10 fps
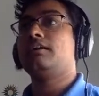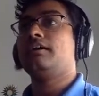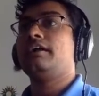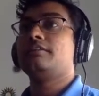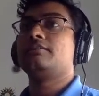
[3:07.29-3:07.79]

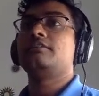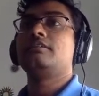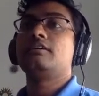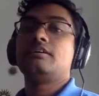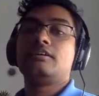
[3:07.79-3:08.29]
And
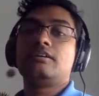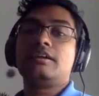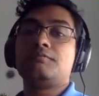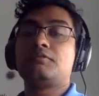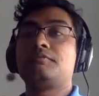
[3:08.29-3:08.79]

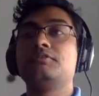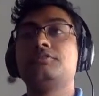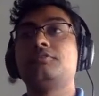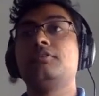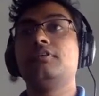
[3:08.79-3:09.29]
if
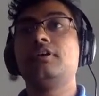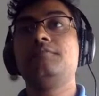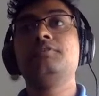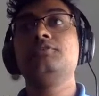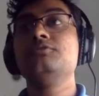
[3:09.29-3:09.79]

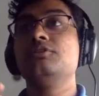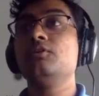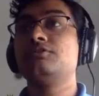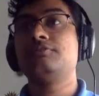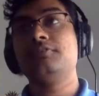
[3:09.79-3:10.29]
you use
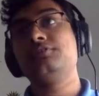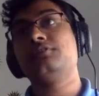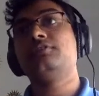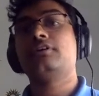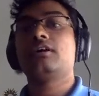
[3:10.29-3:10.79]
those to
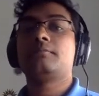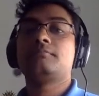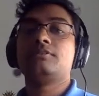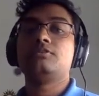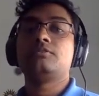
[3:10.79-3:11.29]
filter,
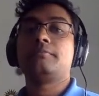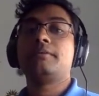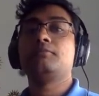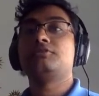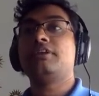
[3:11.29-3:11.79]
you'll be
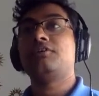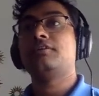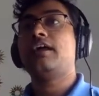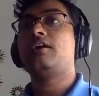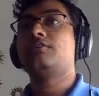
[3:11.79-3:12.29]
able to narrow it
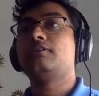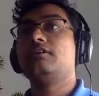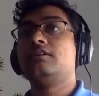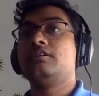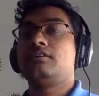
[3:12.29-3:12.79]
down
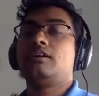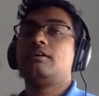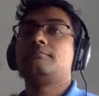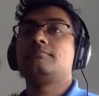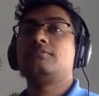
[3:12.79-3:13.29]

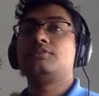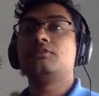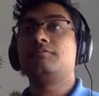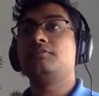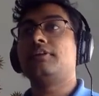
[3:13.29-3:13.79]
to a
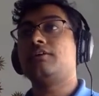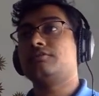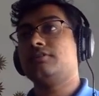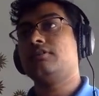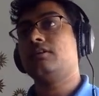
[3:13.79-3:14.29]
few
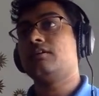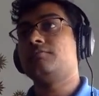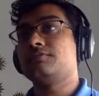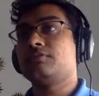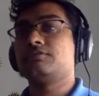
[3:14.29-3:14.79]
thousand
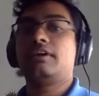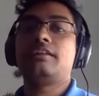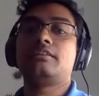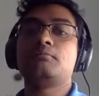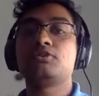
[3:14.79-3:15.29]
results. And
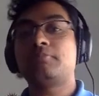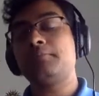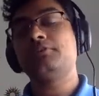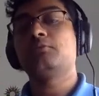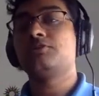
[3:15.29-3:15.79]
the most
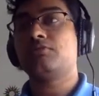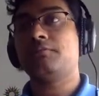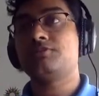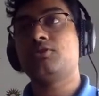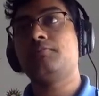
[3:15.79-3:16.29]
popular ones will
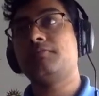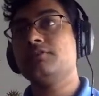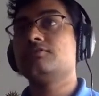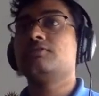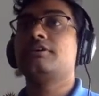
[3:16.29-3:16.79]
always show up
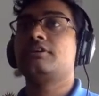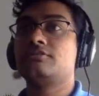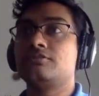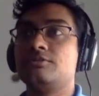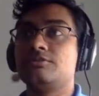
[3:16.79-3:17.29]
first, so you can
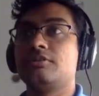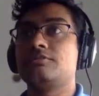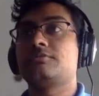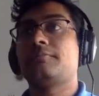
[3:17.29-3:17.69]
choose those.